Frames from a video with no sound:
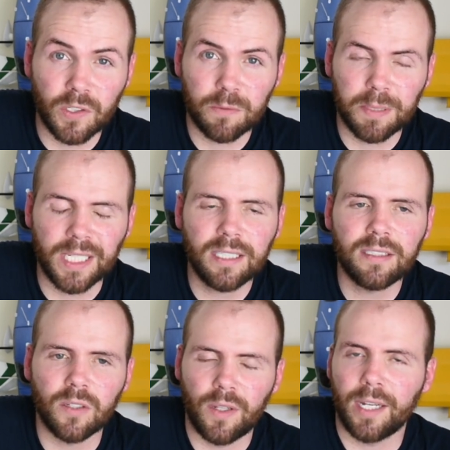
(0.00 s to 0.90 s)
speed,
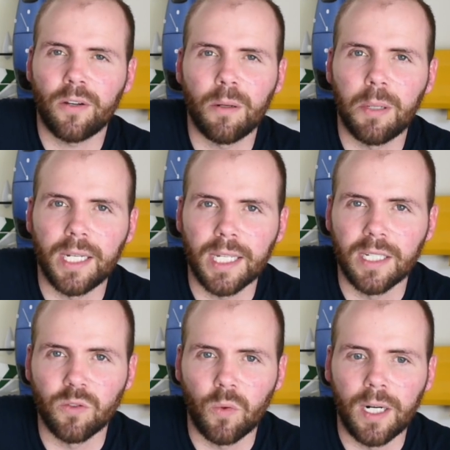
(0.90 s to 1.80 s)
so that could have been it
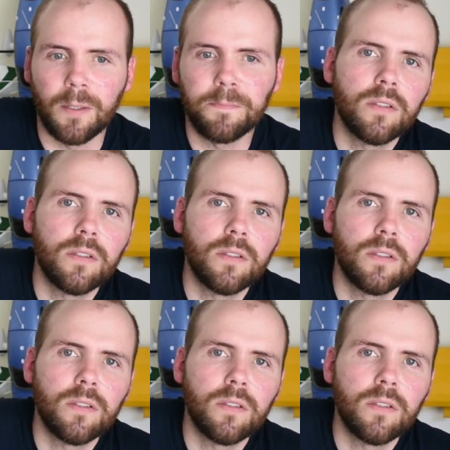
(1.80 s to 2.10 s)
as well.